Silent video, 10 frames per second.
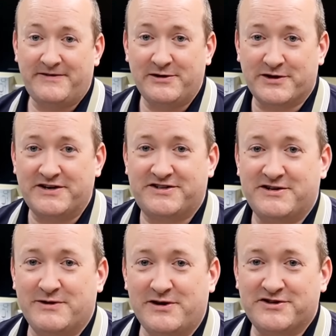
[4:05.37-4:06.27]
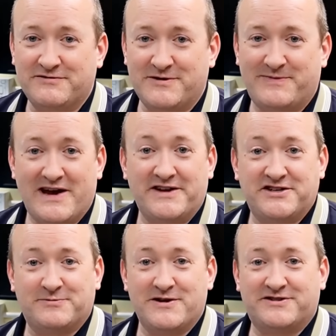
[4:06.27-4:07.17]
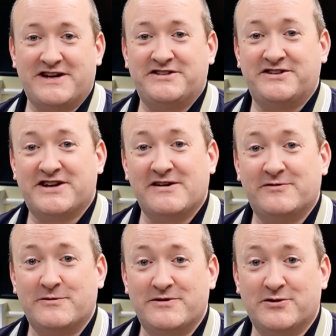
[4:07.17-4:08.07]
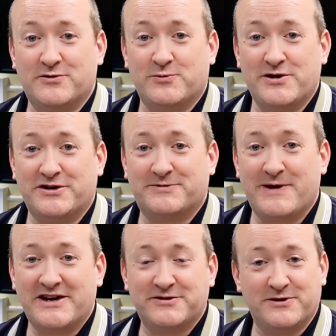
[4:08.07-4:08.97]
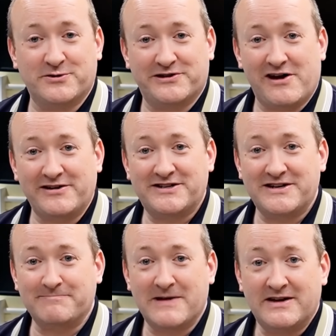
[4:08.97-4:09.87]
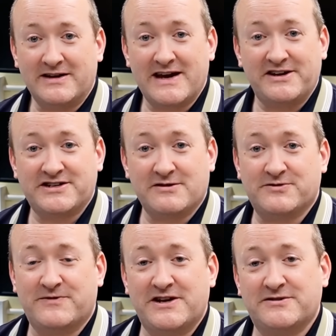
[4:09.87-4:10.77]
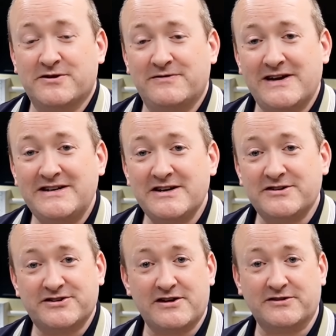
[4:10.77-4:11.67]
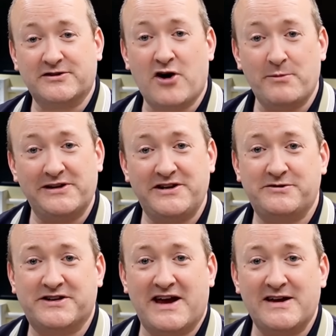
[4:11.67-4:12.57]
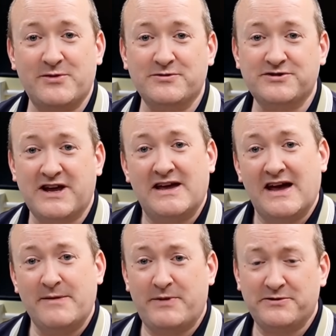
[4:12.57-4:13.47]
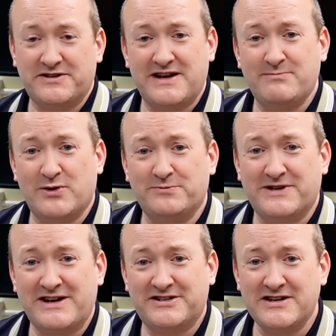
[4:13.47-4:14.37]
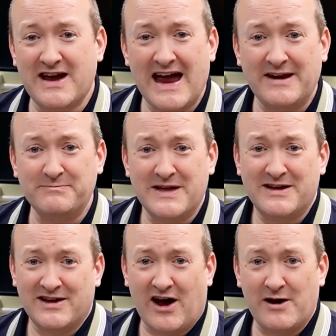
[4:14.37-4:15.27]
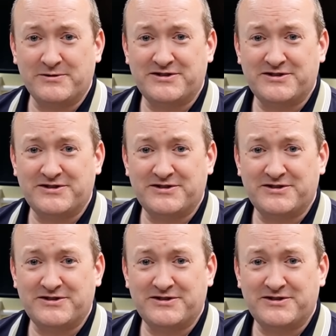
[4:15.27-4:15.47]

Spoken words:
if you're looking to do a lot of repairs, it's worth setting yourself up with a good workspace with good lighting. And get yourself some things for convenience, like the commonly used cables, and build the dim bulb tester, and I would